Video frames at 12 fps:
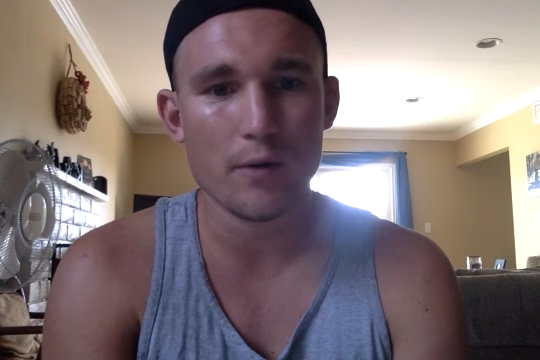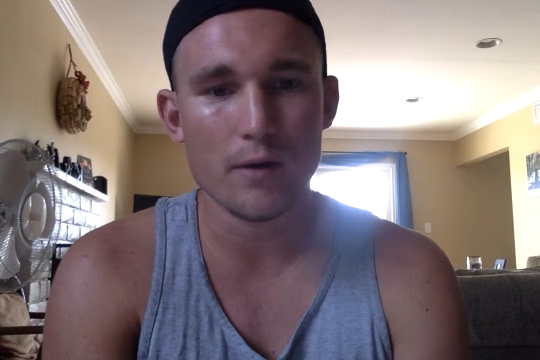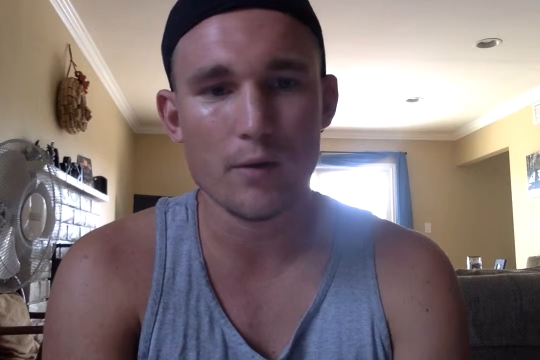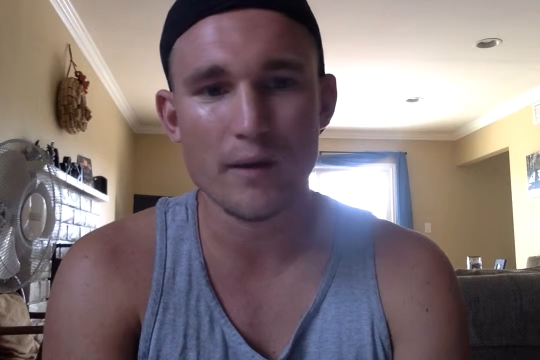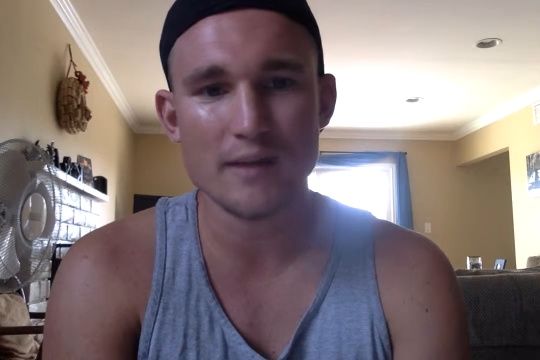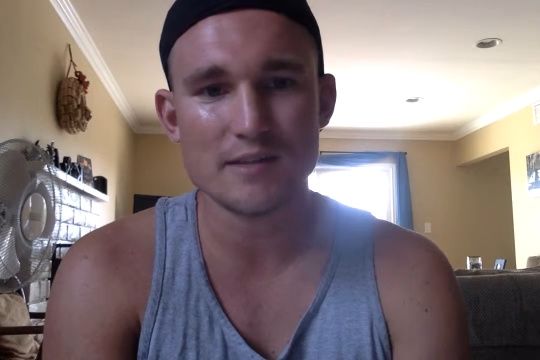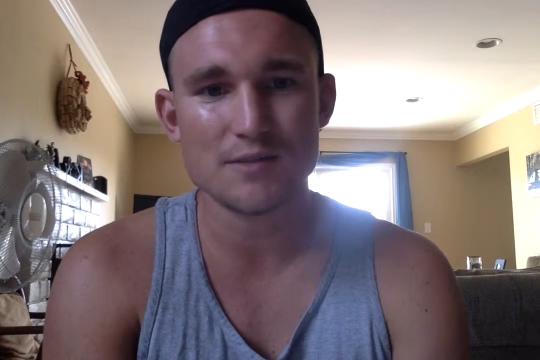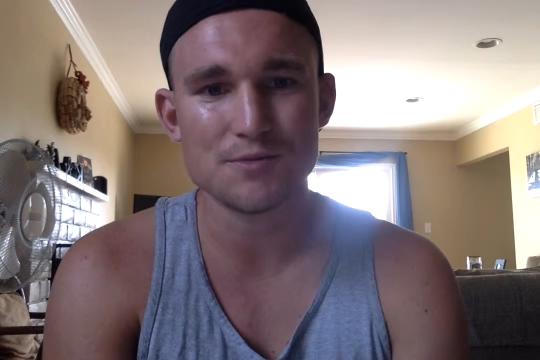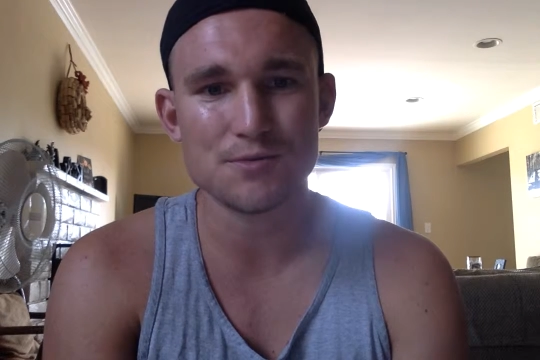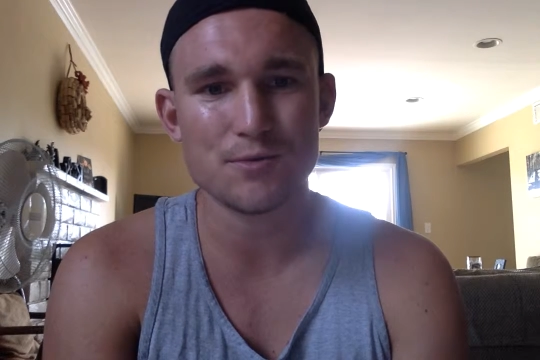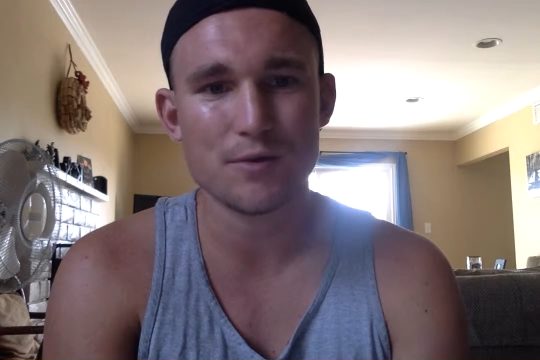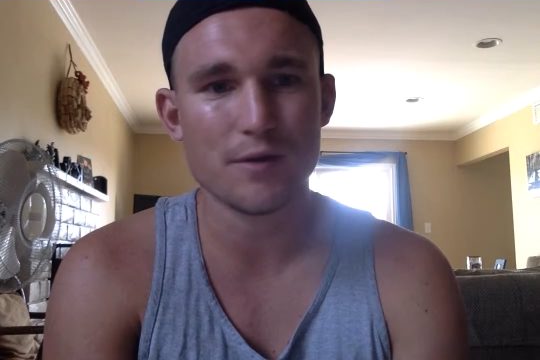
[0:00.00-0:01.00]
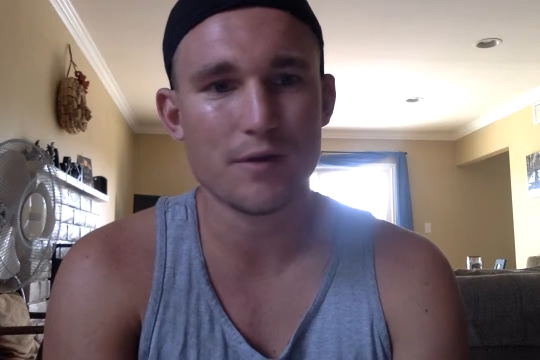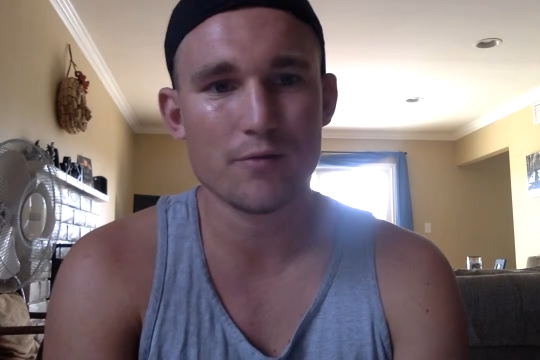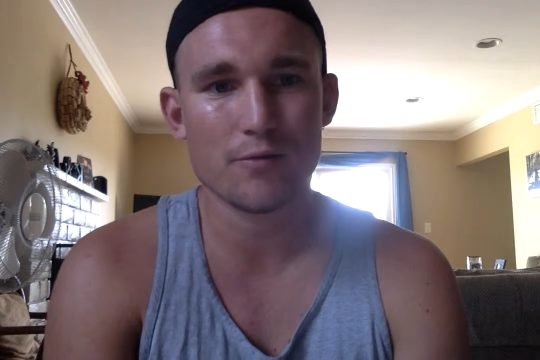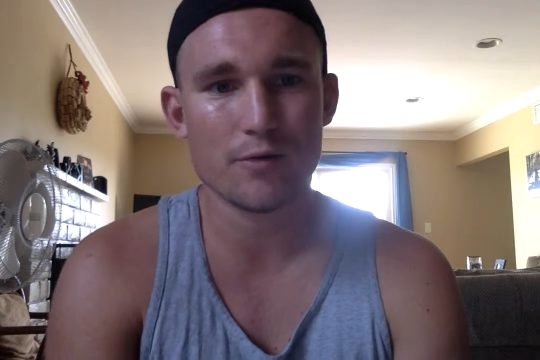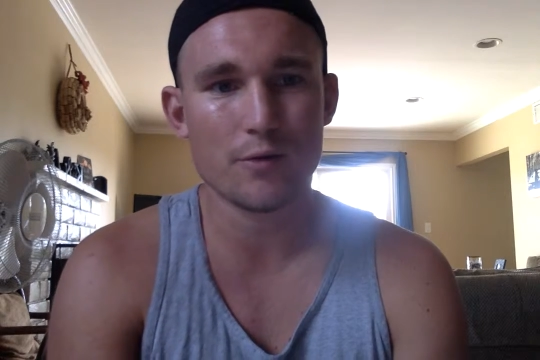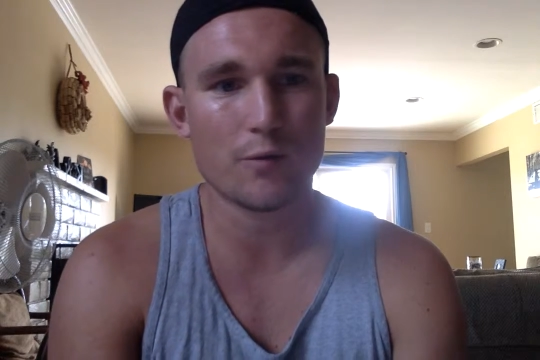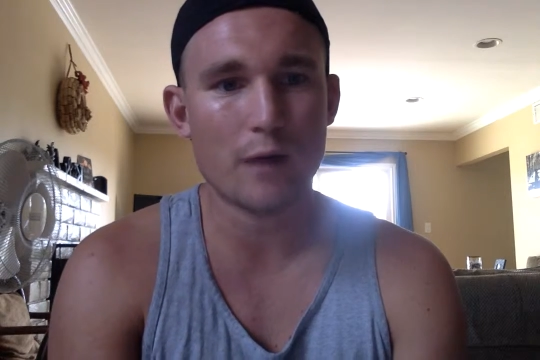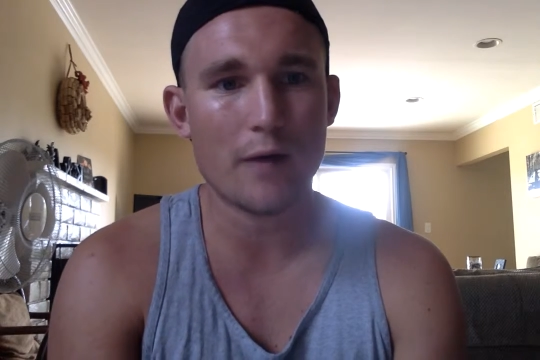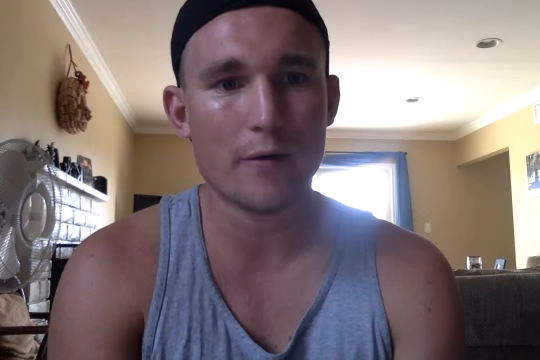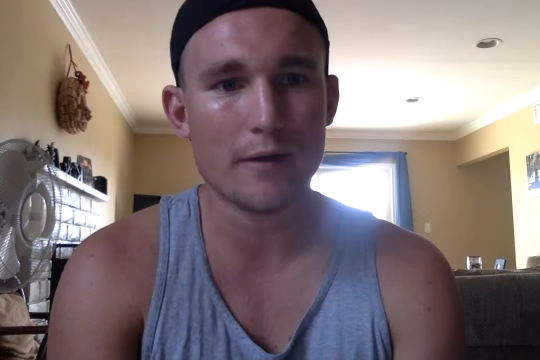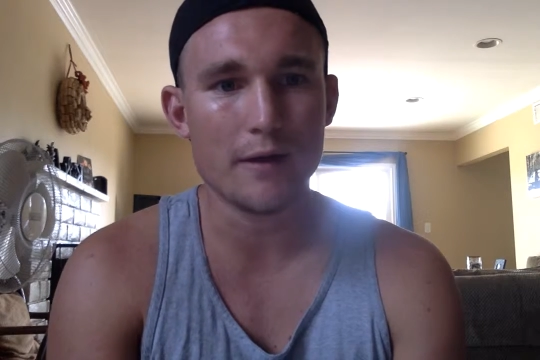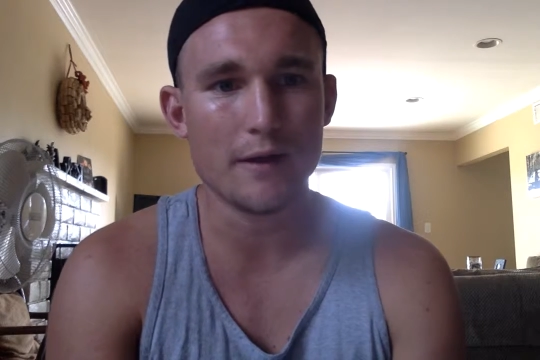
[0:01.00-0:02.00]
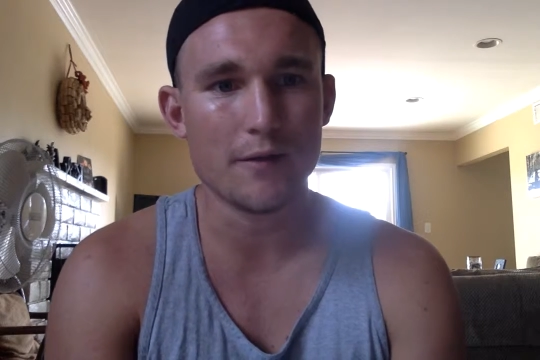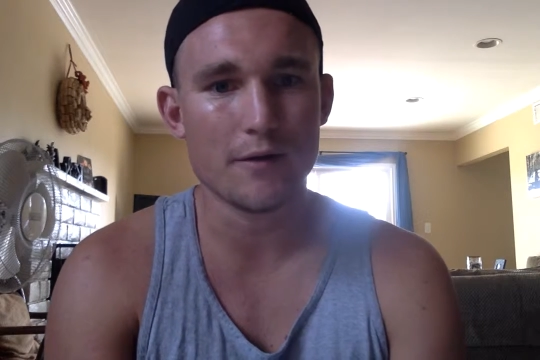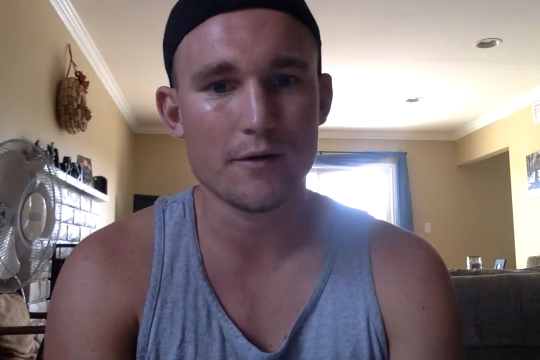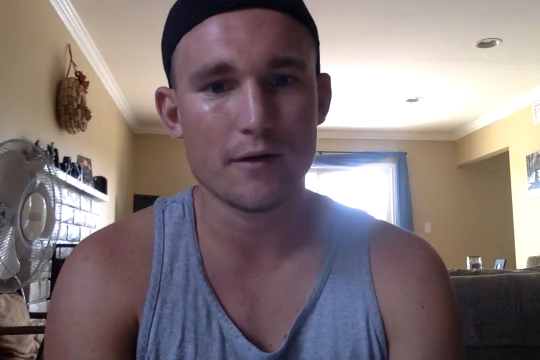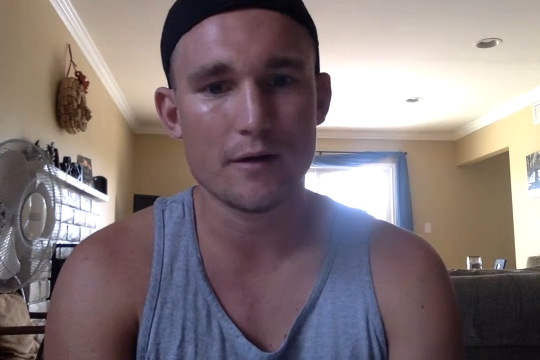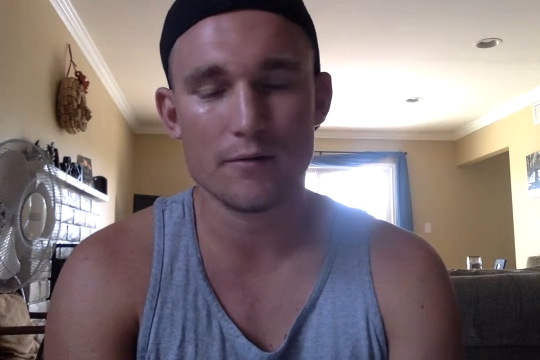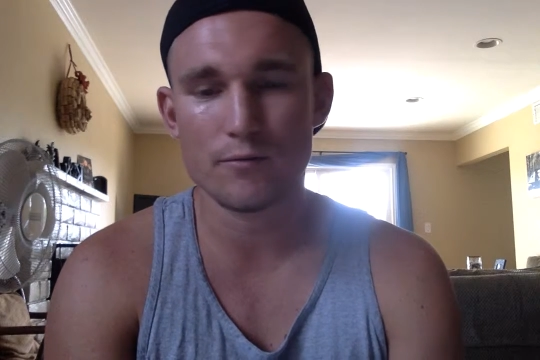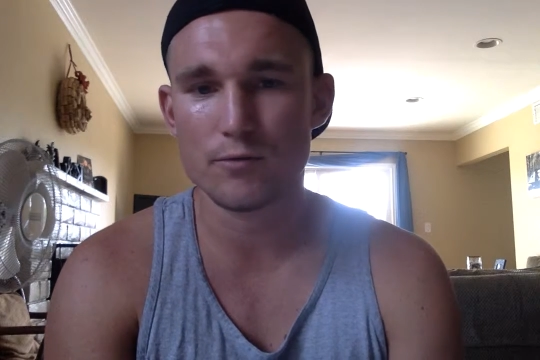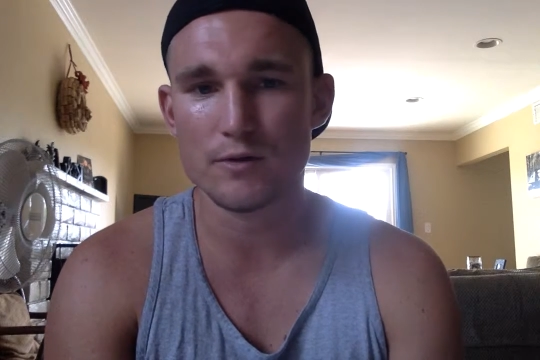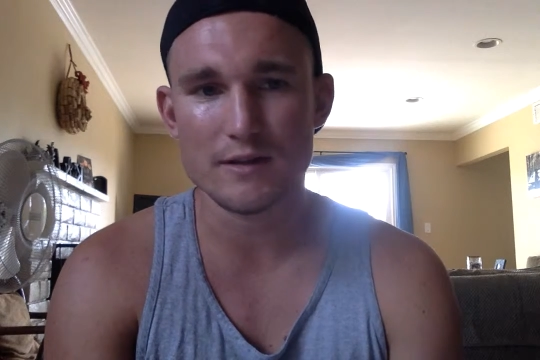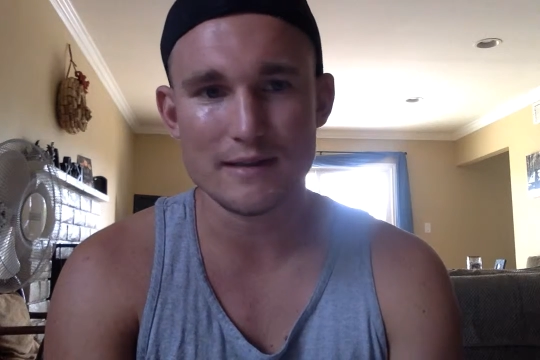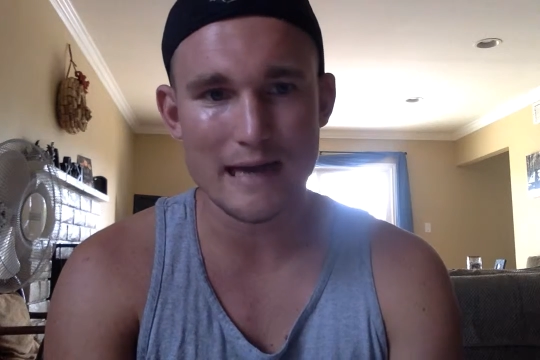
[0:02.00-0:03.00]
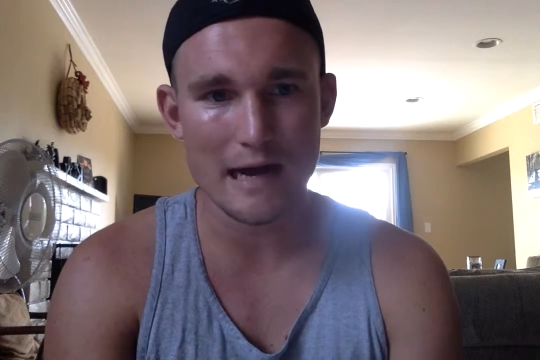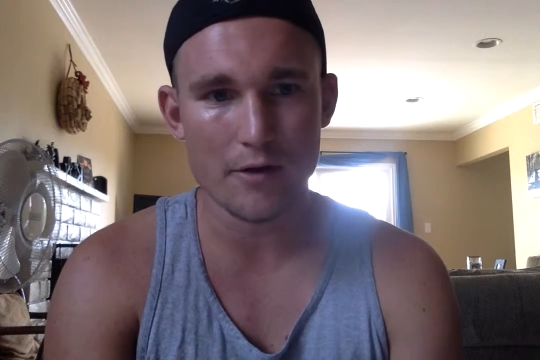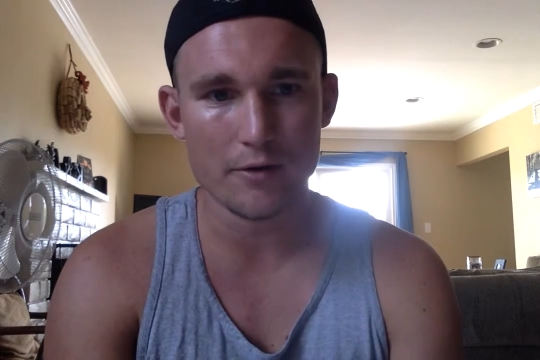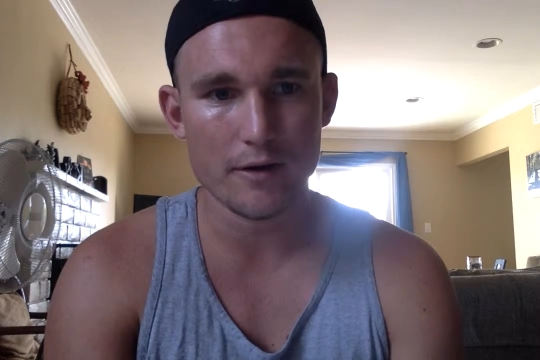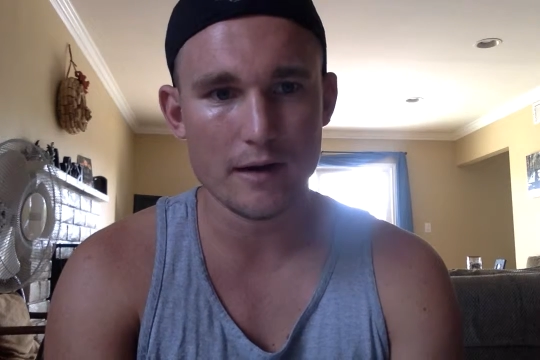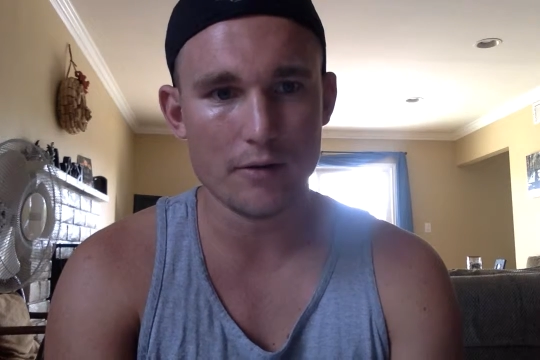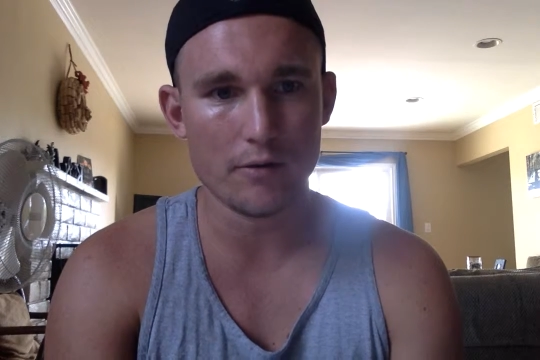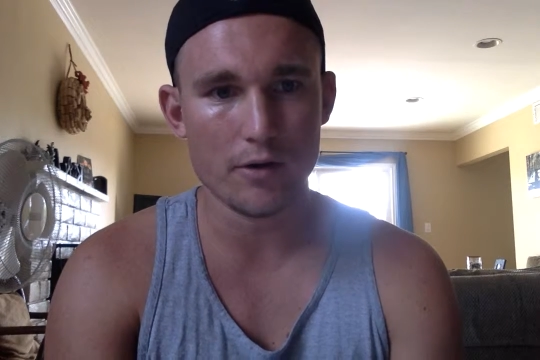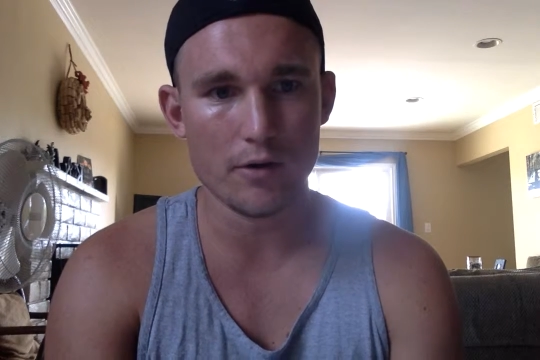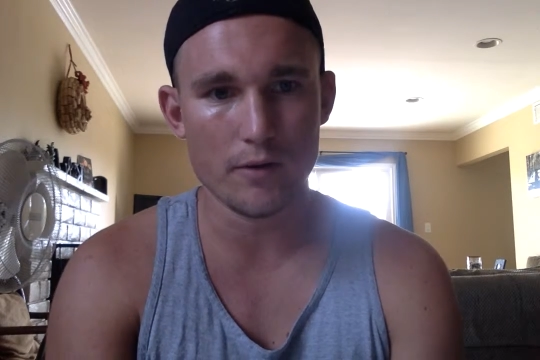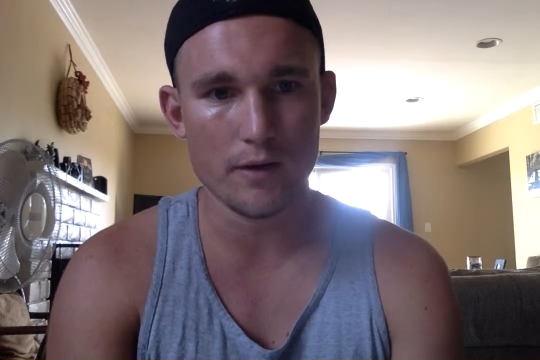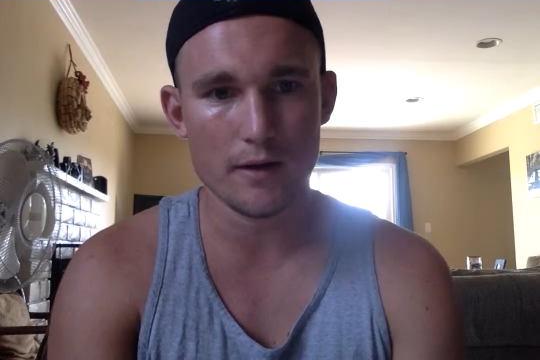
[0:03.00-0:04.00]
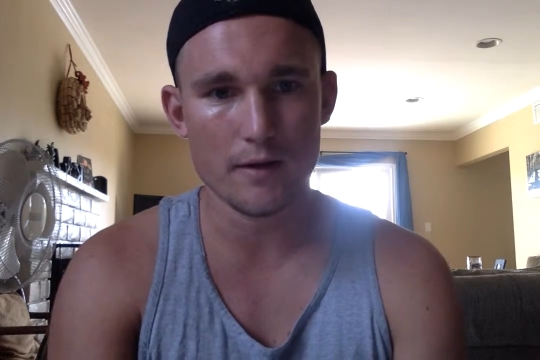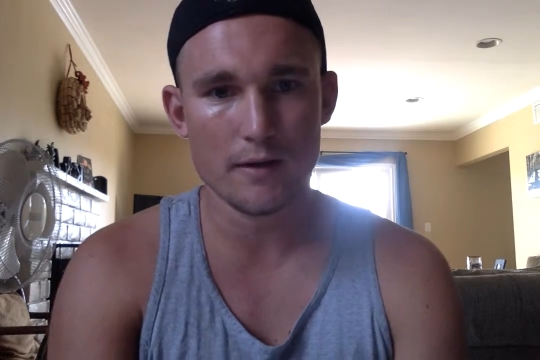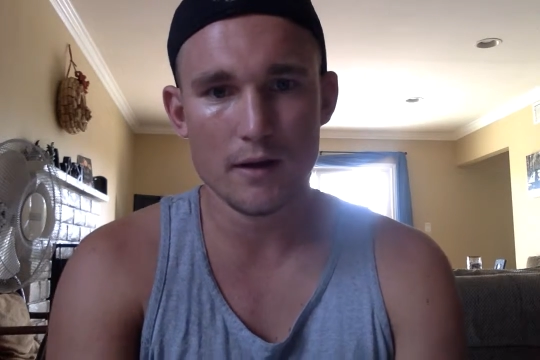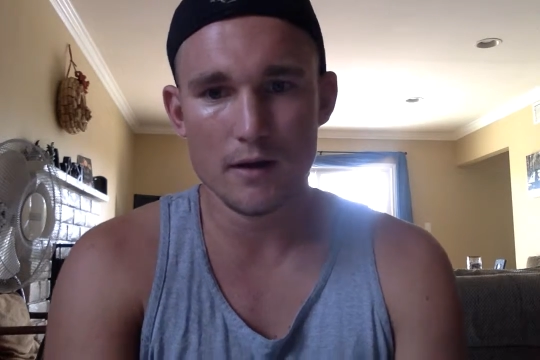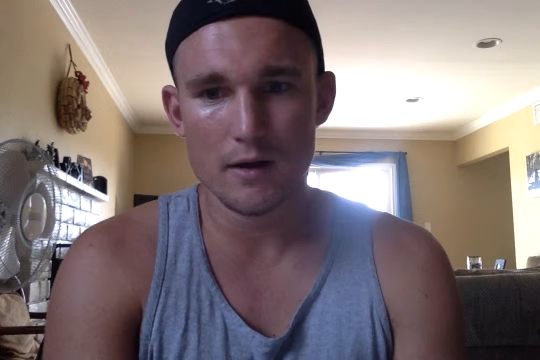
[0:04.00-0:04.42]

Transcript: away school where they're really rowdy and they're really loud and outgoing, and